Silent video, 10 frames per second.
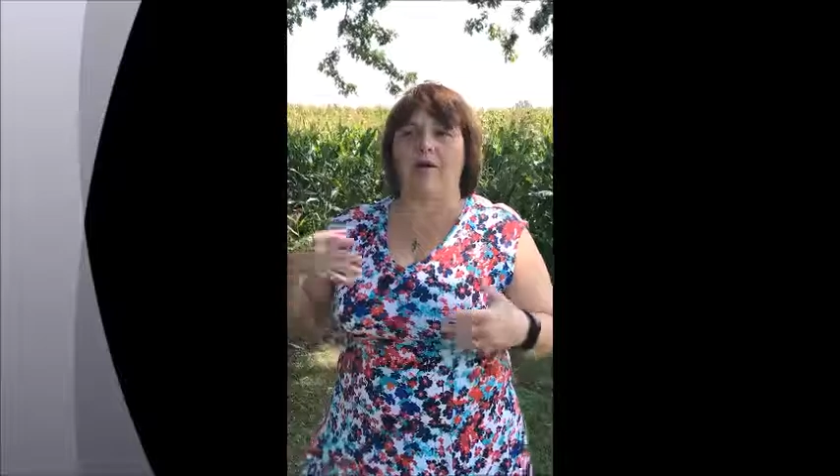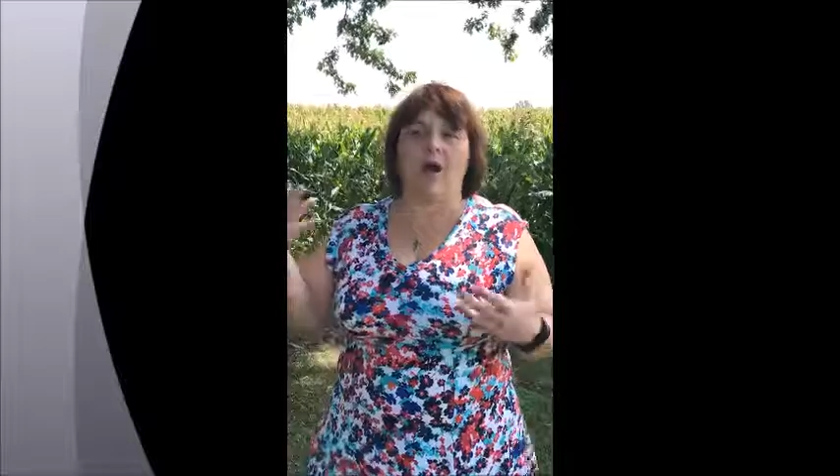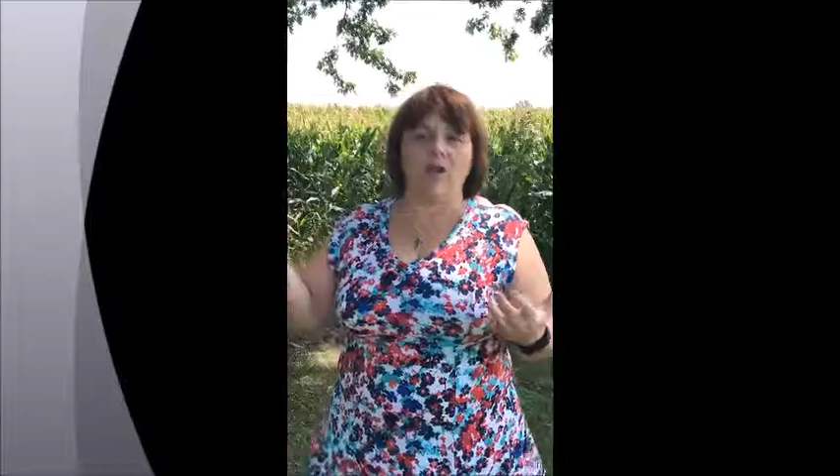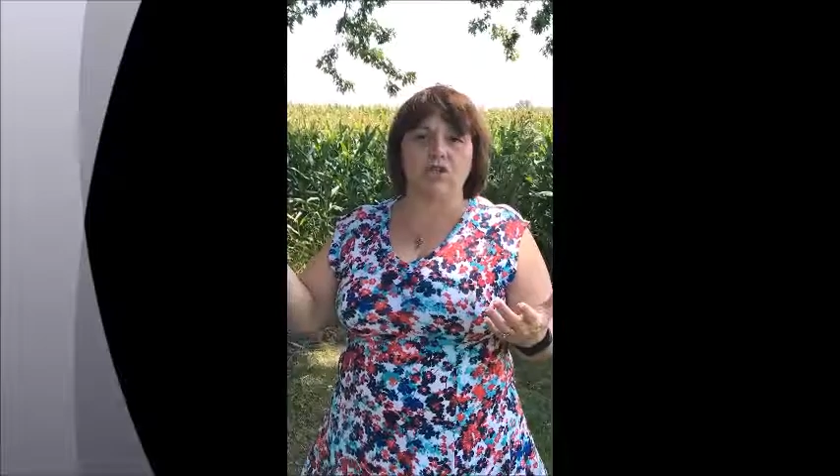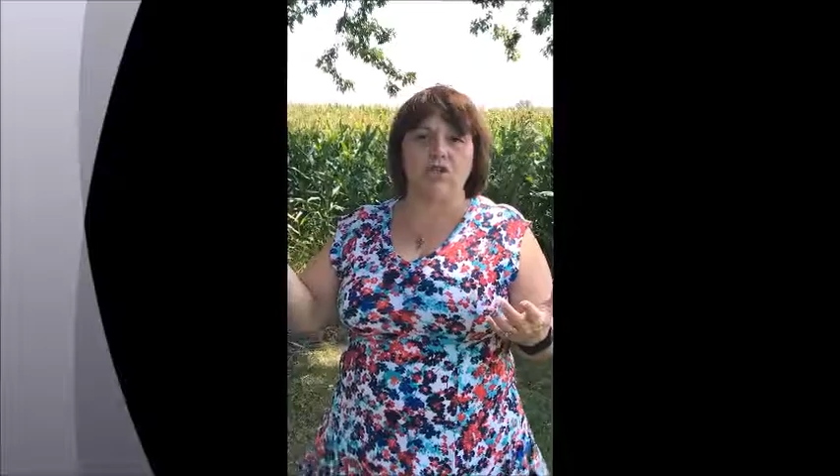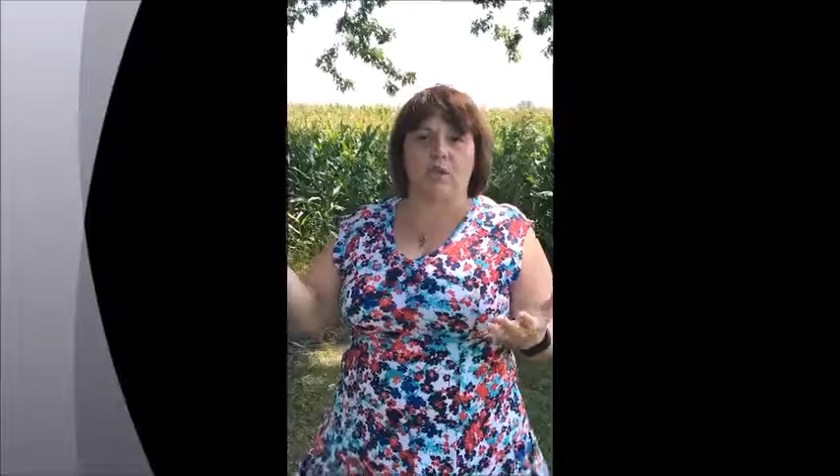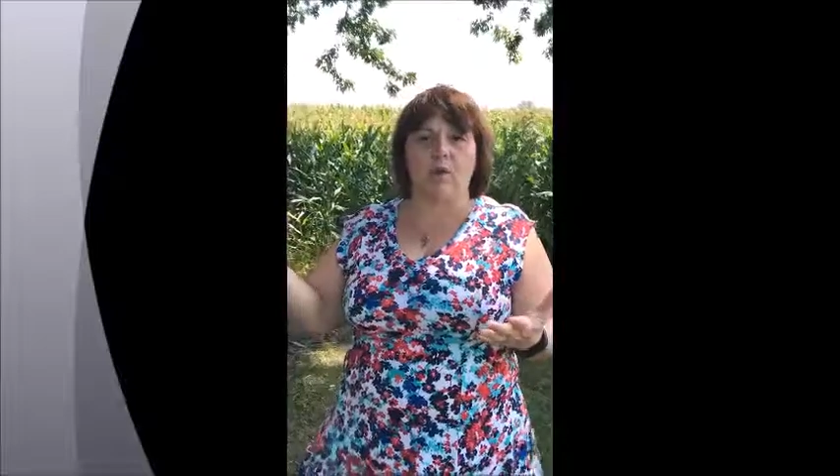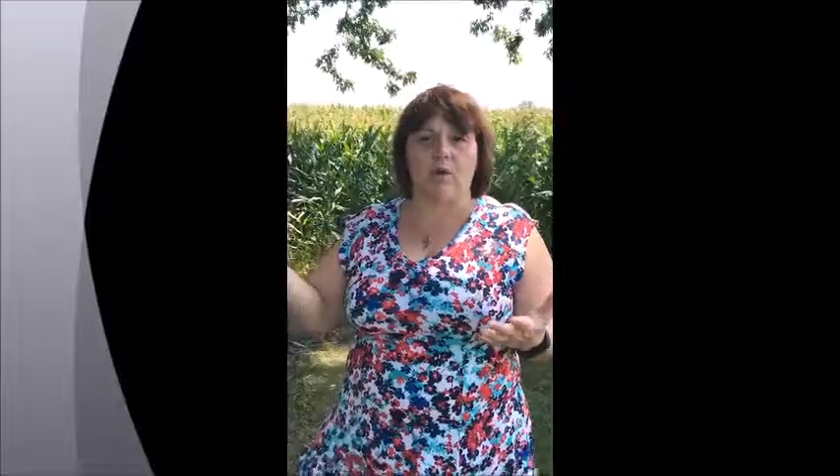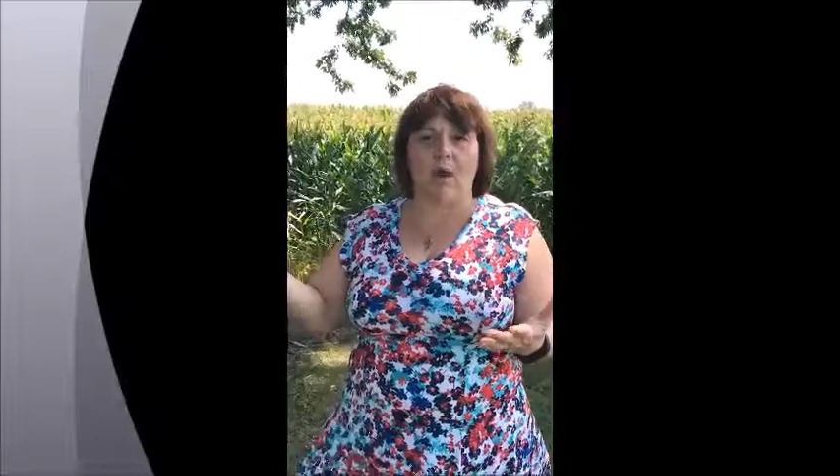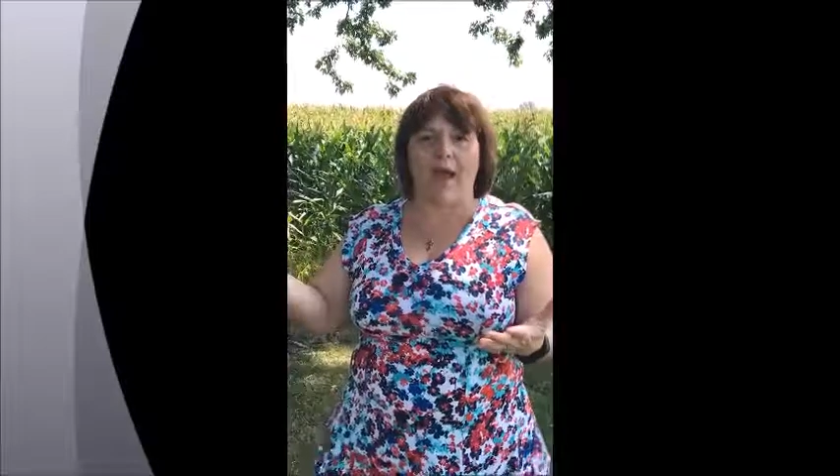I'll just
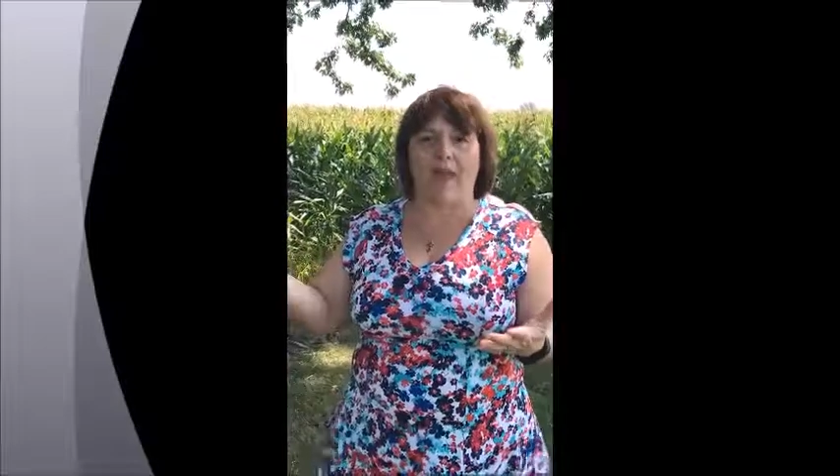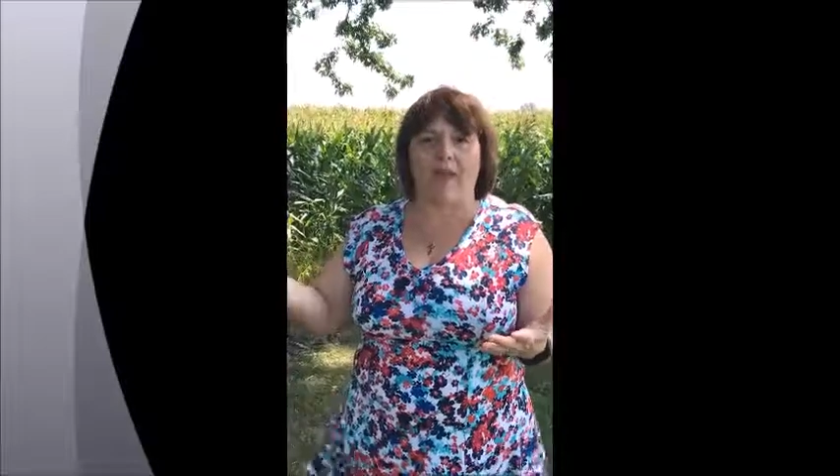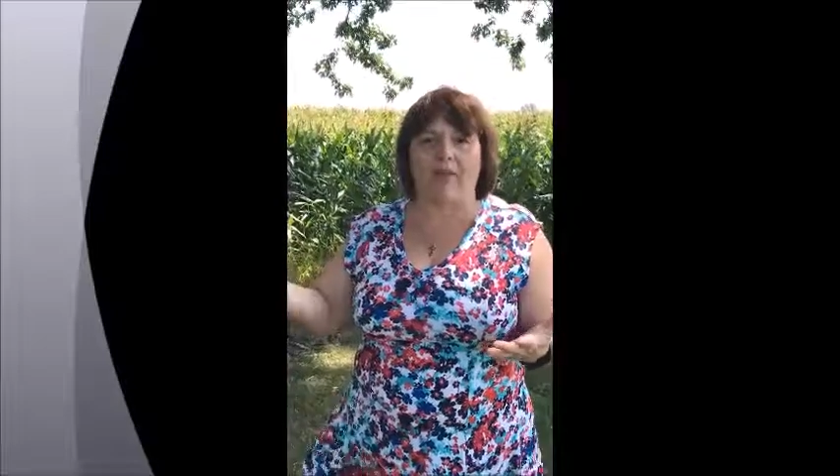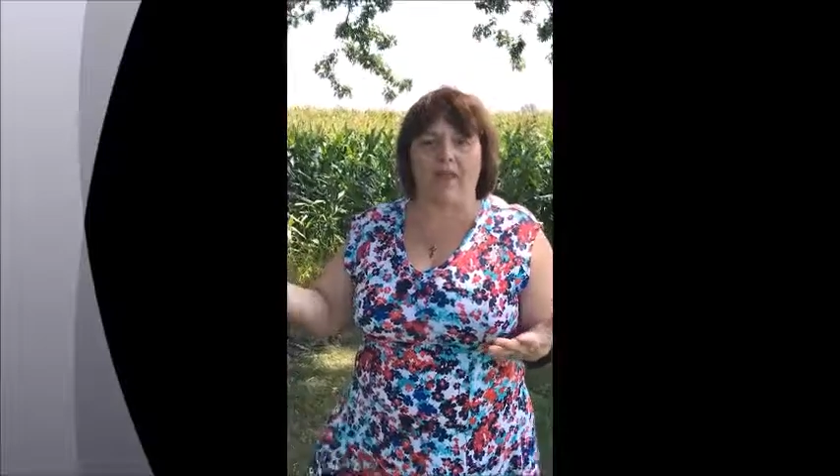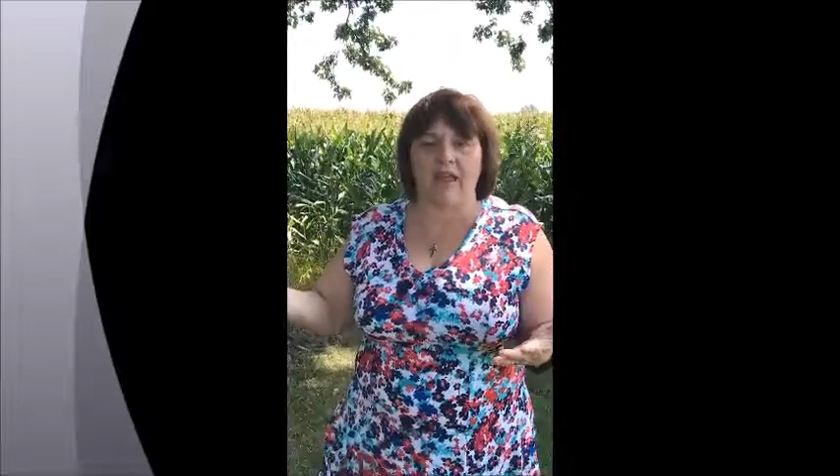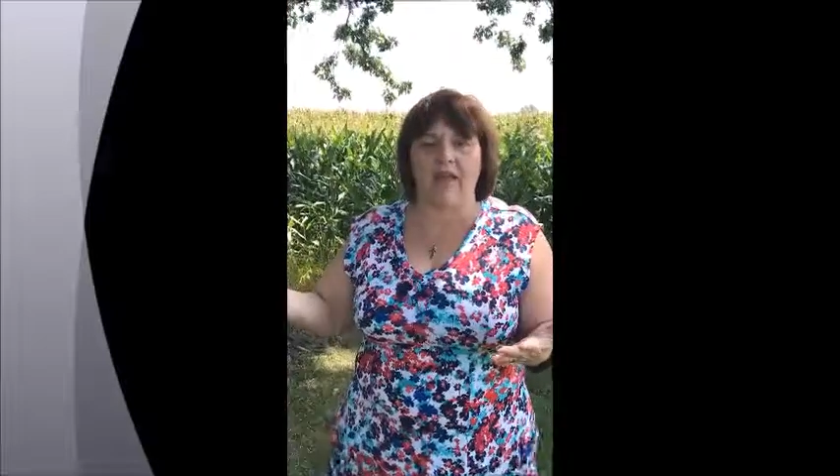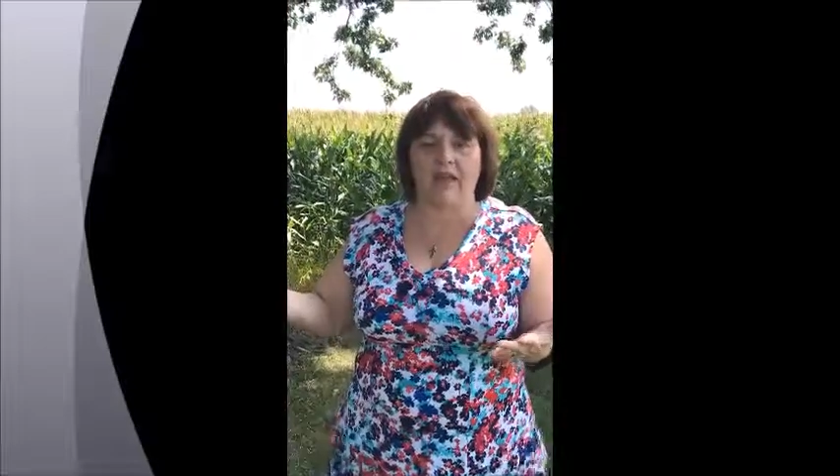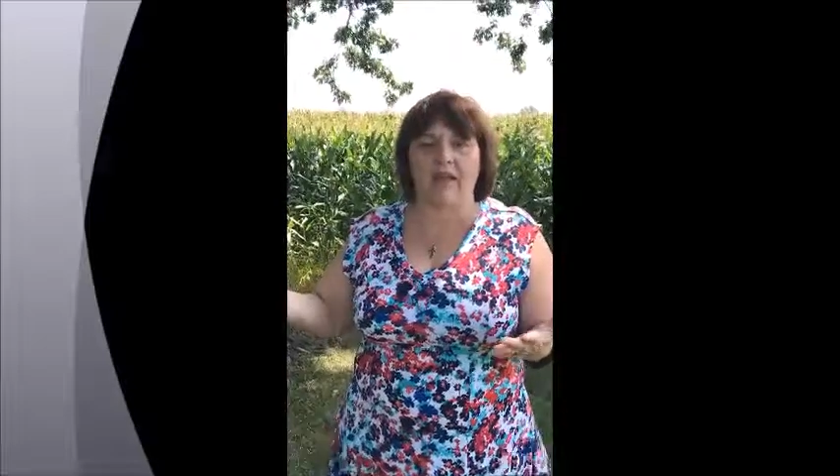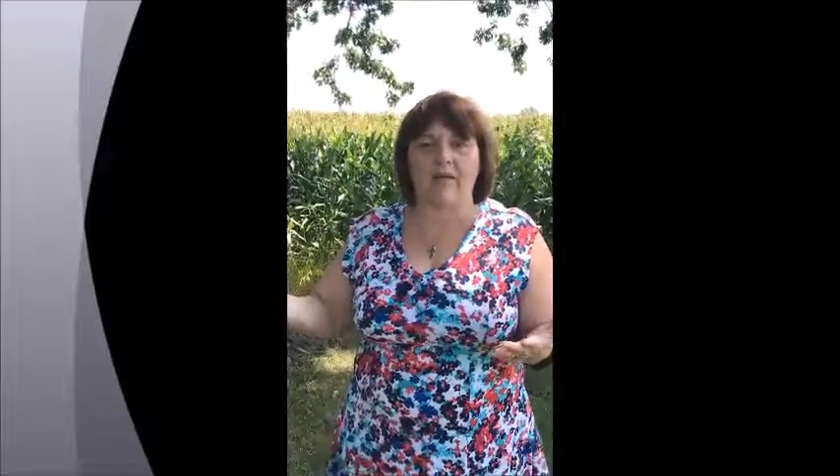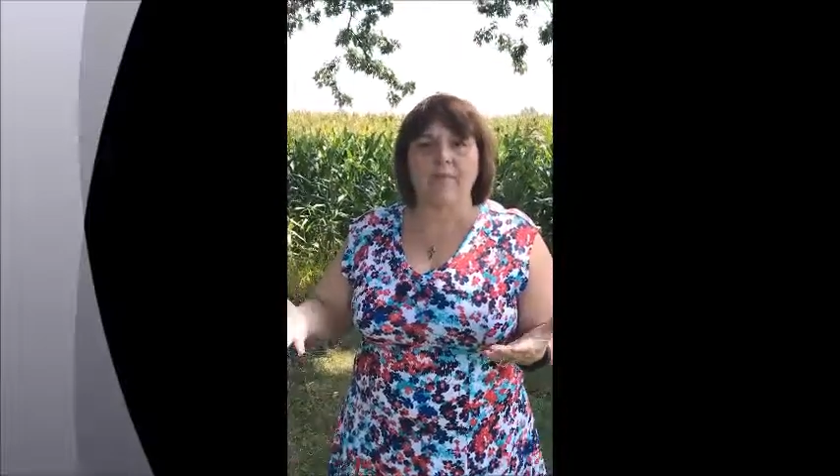throw it away at the
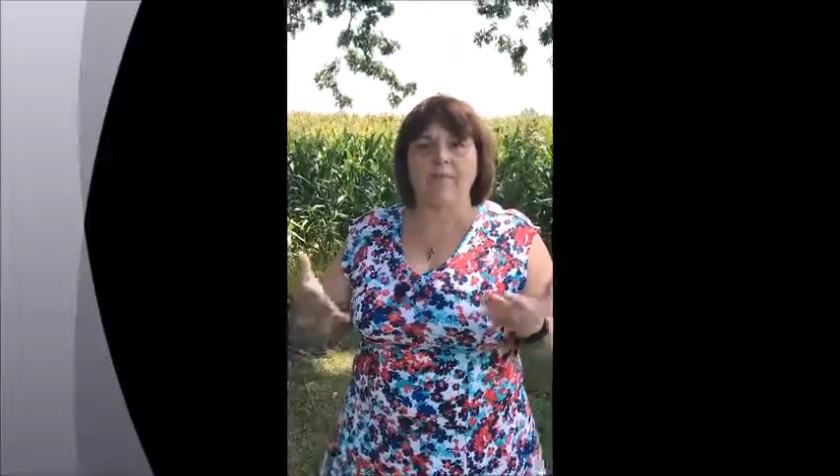end.